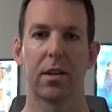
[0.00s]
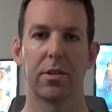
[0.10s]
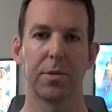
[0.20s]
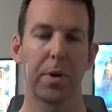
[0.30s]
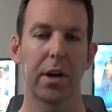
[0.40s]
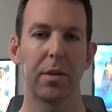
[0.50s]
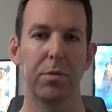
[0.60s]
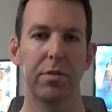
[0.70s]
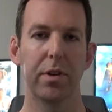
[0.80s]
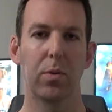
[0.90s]
There's a part of the
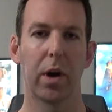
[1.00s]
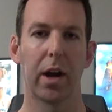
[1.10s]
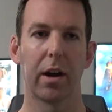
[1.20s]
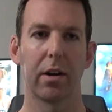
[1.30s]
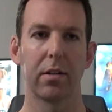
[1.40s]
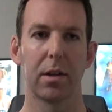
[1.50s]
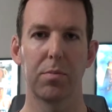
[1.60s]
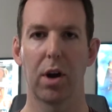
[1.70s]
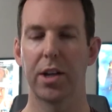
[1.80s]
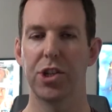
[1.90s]
movie where
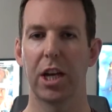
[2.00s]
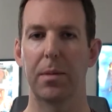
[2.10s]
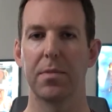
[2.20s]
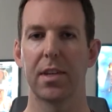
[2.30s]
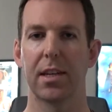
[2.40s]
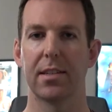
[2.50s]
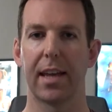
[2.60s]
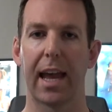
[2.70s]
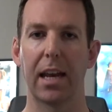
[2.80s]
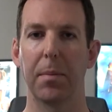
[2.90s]
LeBron James is
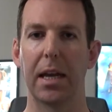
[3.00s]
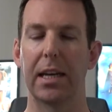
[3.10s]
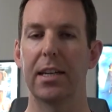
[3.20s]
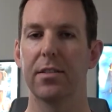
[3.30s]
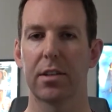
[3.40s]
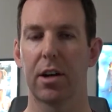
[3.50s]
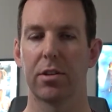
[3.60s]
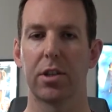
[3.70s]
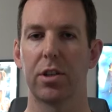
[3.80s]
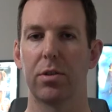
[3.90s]
animated. He's a
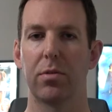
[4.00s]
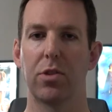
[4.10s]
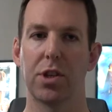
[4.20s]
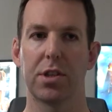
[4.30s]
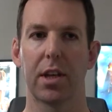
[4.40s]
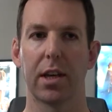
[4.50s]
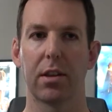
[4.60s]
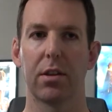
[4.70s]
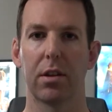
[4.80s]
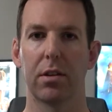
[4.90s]
cartoon just
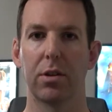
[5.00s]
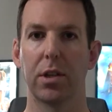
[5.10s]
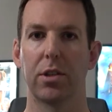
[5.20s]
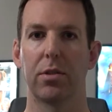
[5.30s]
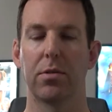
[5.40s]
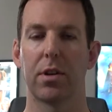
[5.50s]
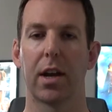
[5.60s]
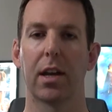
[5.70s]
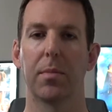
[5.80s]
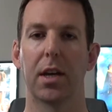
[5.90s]
like the Looney Tunes are
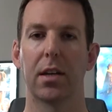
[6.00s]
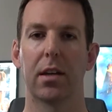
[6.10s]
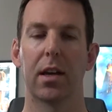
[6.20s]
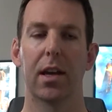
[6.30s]
animated.